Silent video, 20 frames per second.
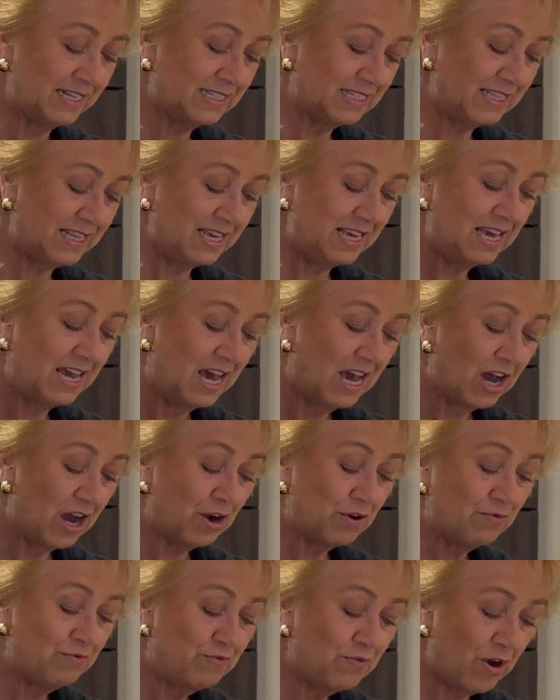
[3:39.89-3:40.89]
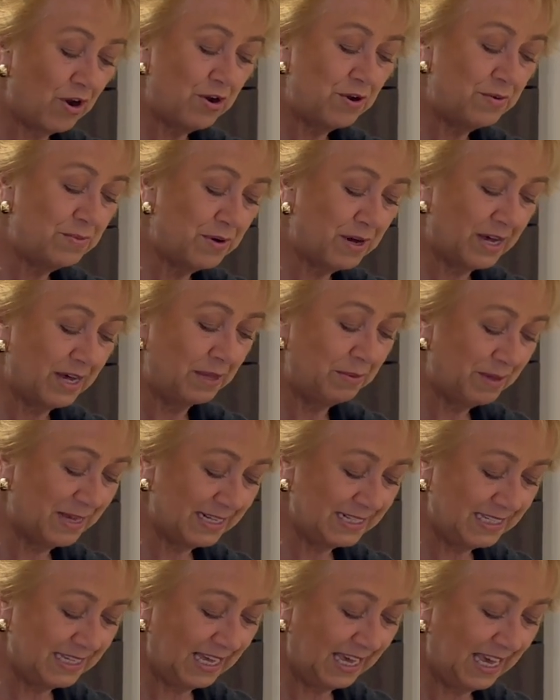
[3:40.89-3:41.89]
The aroma I'm
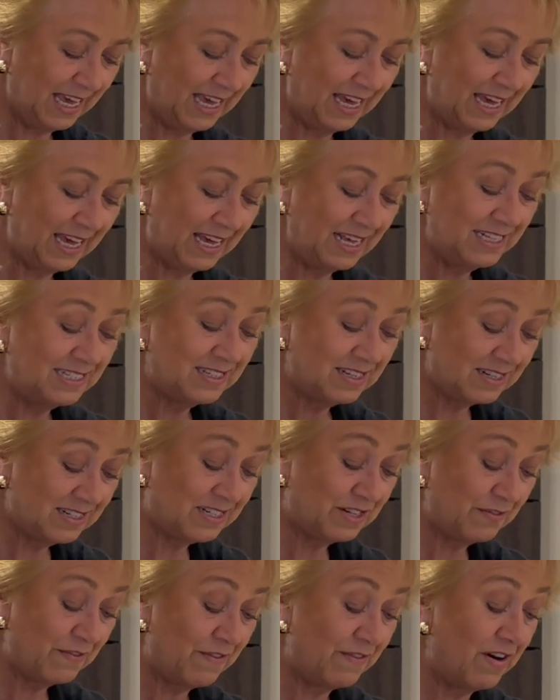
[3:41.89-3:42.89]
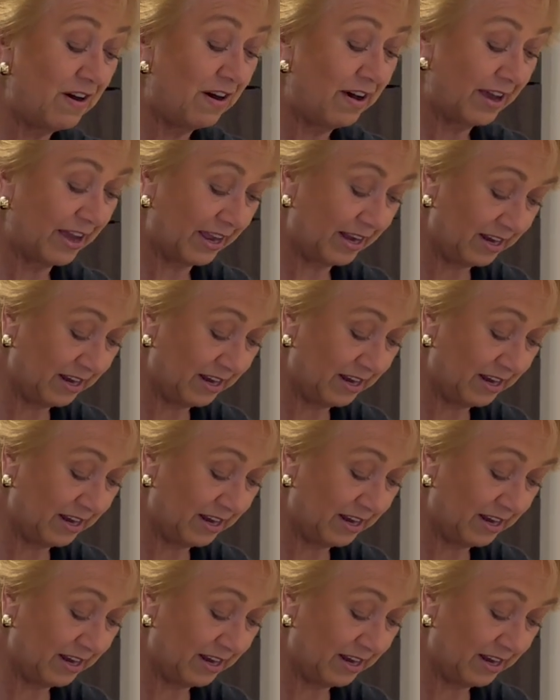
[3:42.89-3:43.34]
getting here is divine.